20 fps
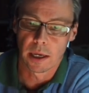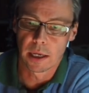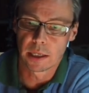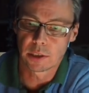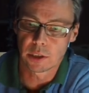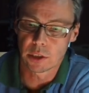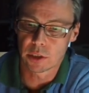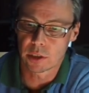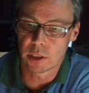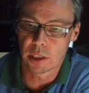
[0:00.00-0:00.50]

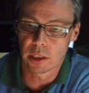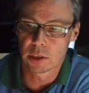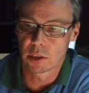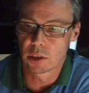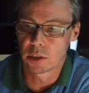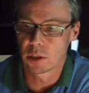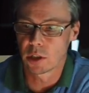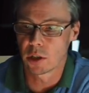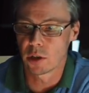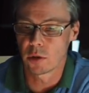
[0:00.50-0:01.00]
easiest thing
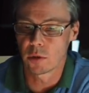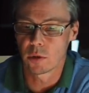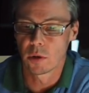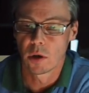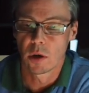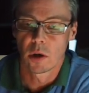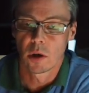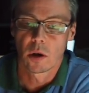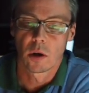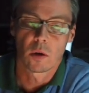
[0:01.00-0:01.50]
to
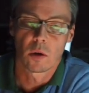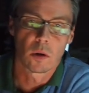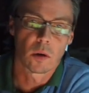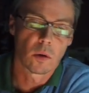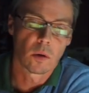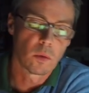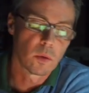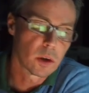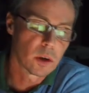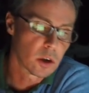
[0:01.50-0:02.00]
do,
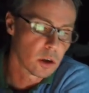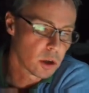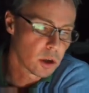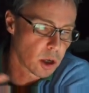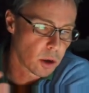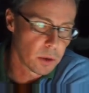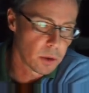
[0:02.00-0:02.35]
we could